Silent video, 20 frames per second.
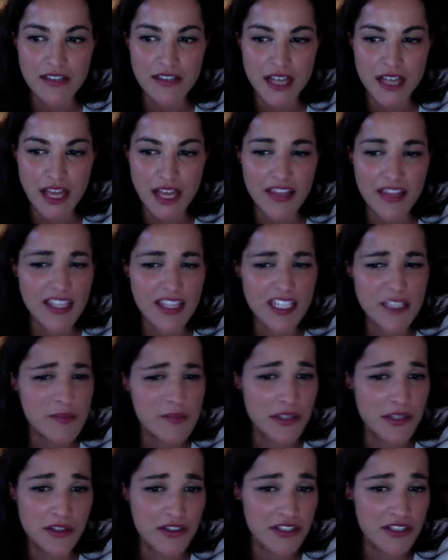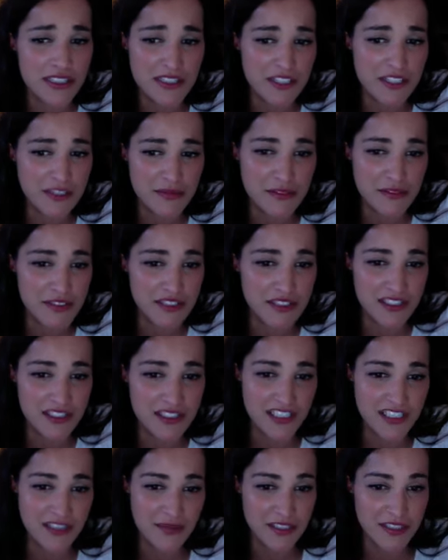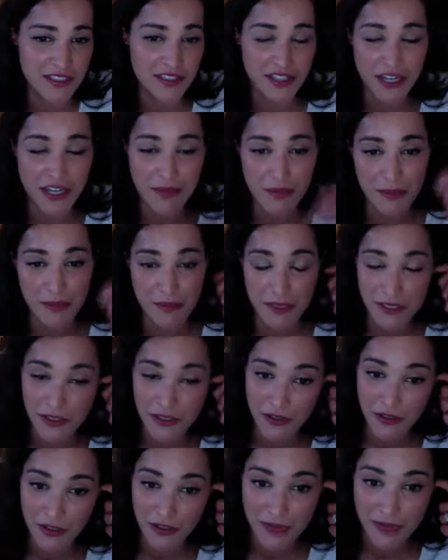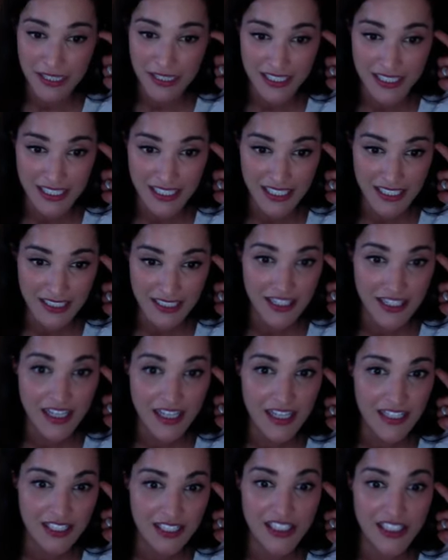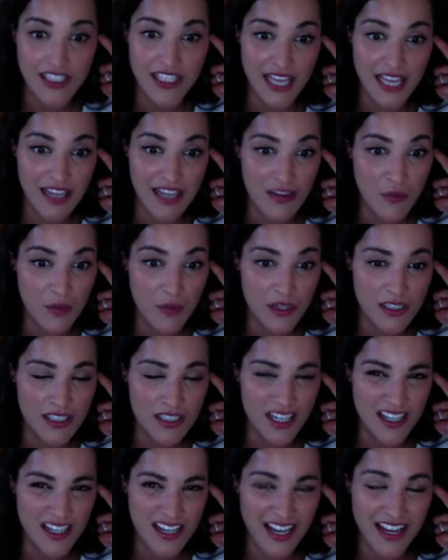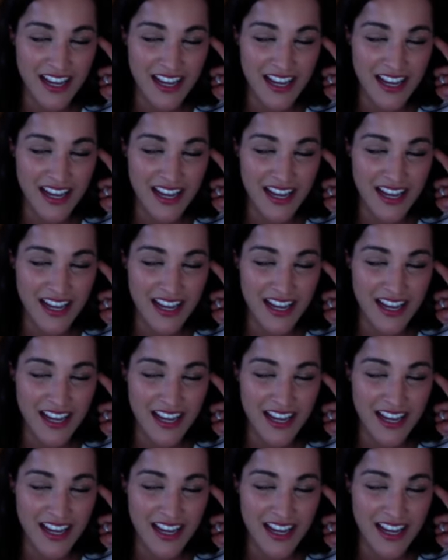I think it's been good in terms of just teaching me to try and be a bit stronger mentally and just get the work done.